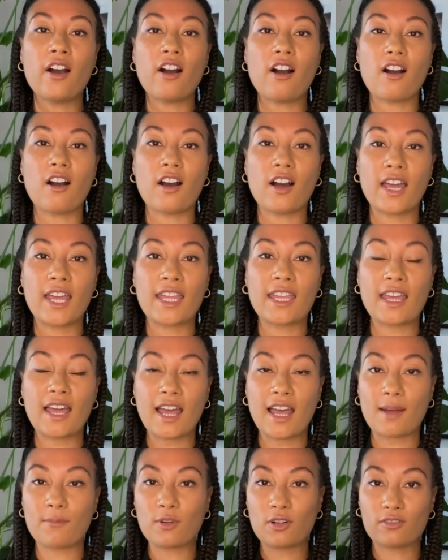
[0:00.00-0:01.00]
I
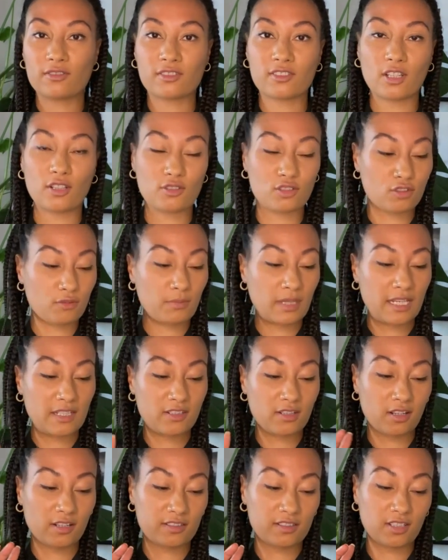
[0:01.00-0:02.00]
am on social
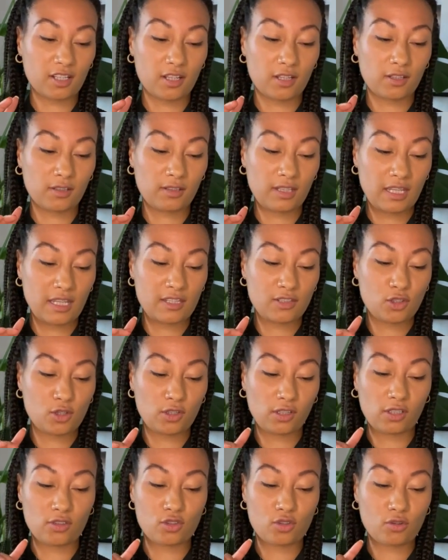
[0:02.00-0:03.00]
media, so you
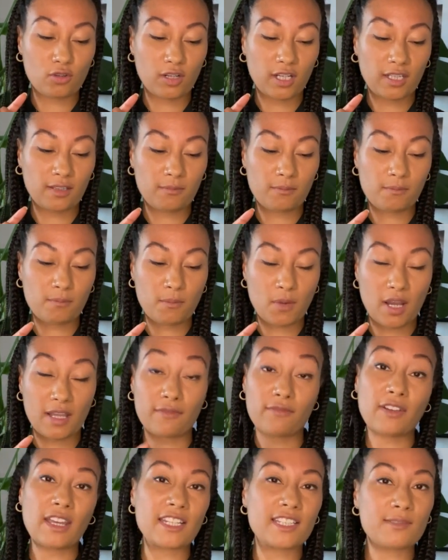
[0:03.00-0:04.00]
can join my
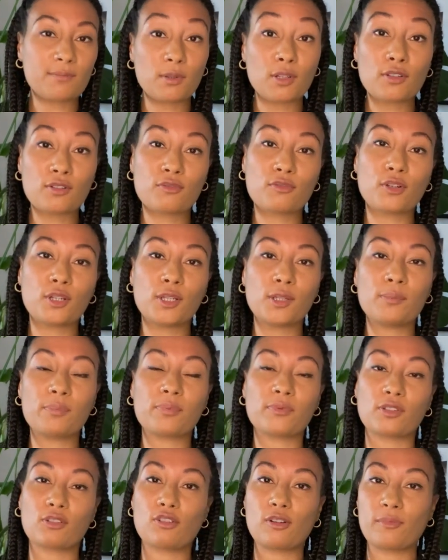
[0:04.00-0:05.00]
Facebook group,
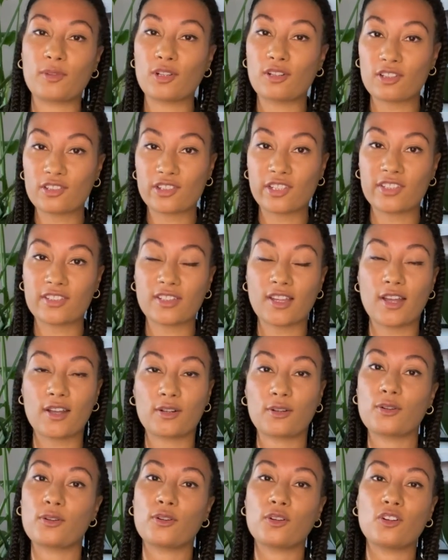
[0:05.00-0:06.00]
the Criminology
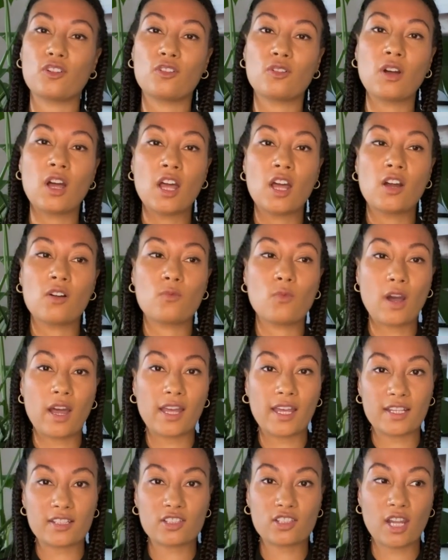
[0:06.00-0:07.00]
Circle, where
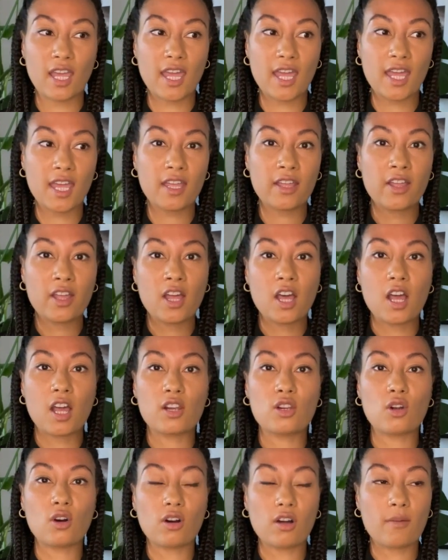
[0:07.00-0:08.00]
I share a
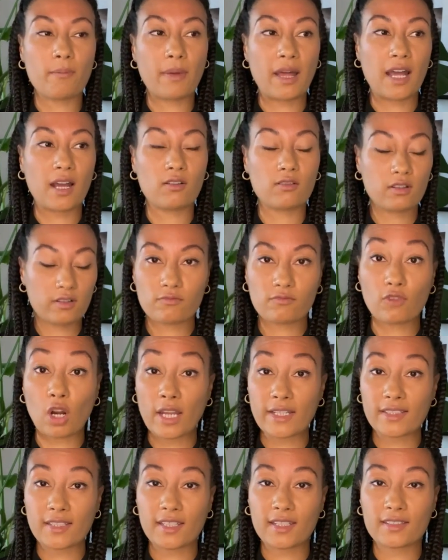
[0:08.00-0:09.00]
lot about
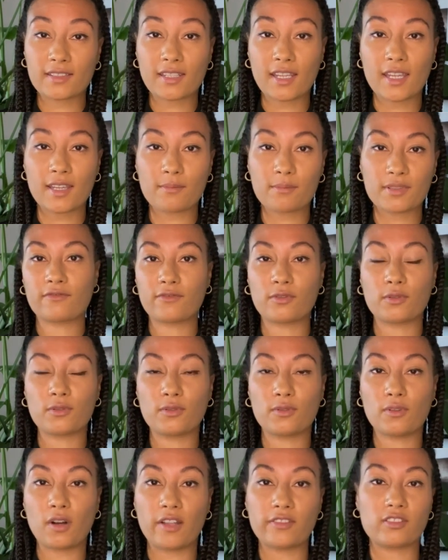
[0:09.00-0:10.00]
writing tips
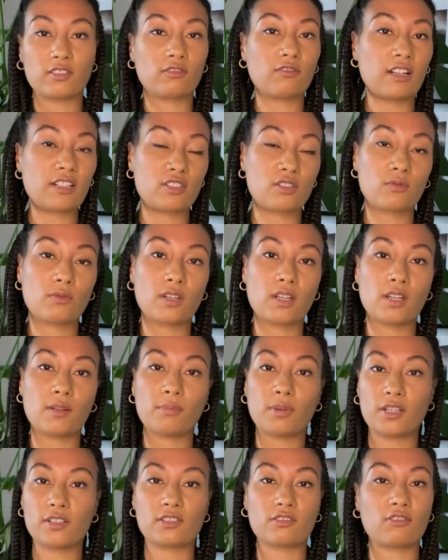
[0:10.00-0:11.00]
for undergraduate,
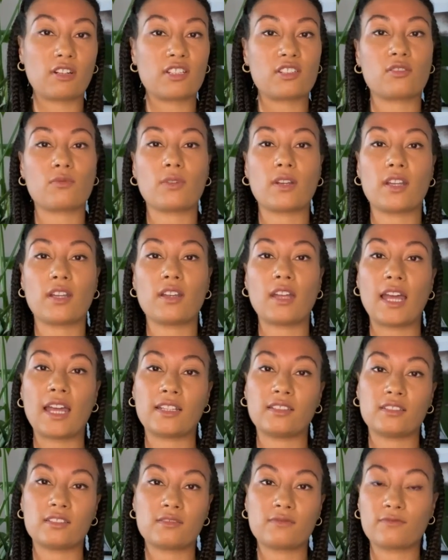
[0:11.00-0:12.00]
postgraduate
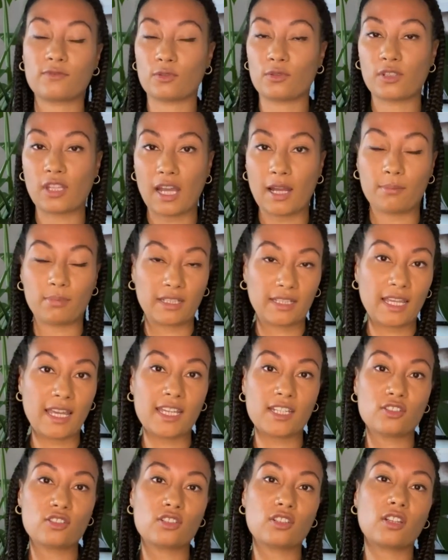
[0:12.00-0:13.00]
and for your
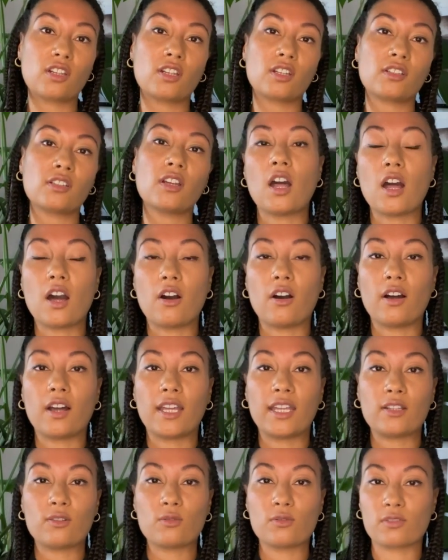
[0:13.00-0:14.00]
application.
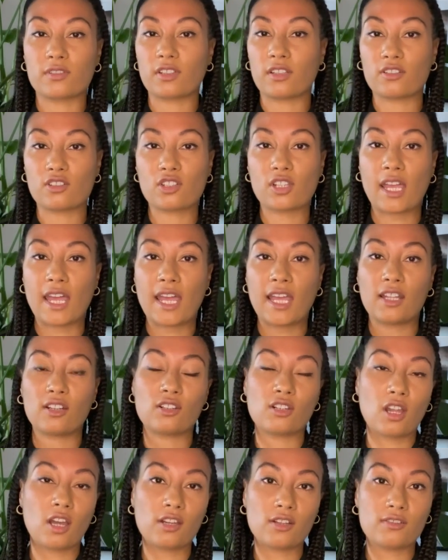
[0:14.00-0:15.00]
I also share
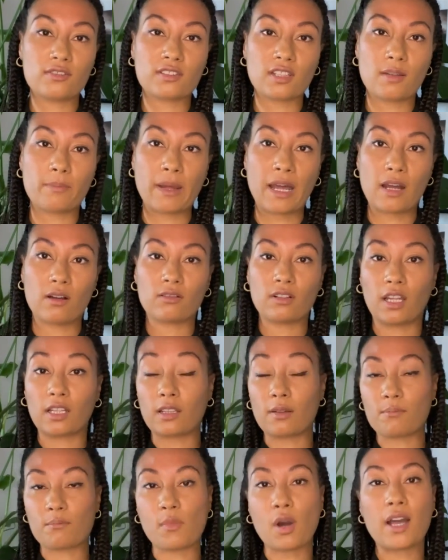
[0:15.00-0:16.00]
loads about like
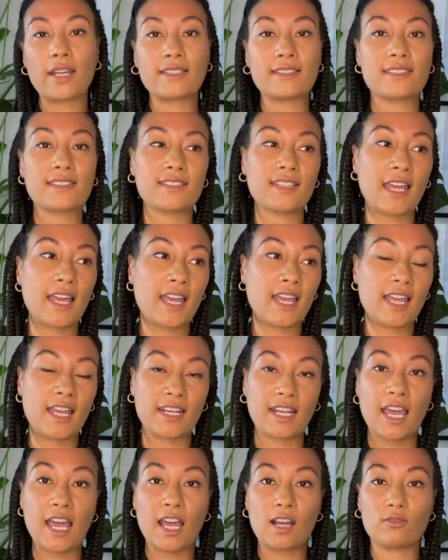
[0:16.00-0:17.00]
mindset and
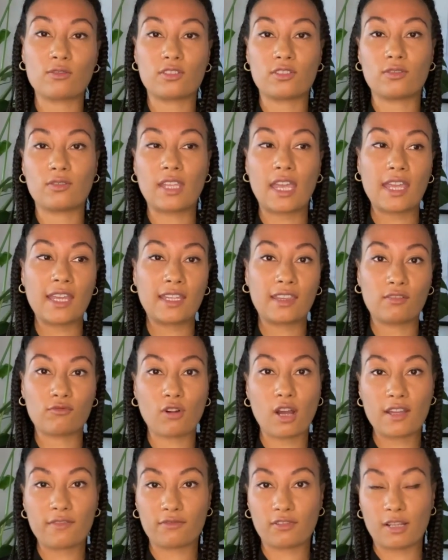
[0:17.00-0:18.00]
how to get in the
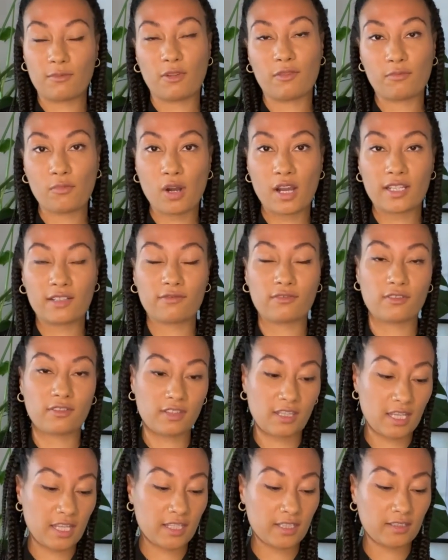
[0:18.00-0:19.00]
right frame of mind for
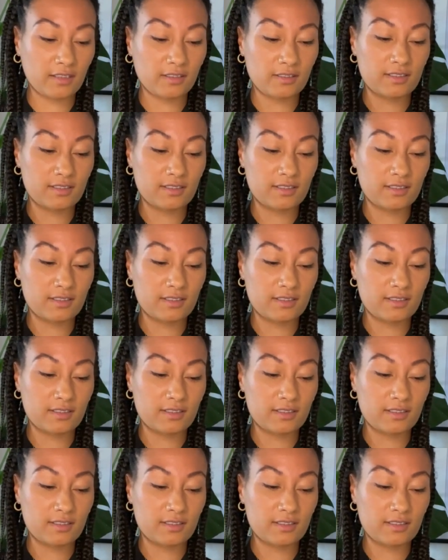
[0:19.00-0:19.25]
things.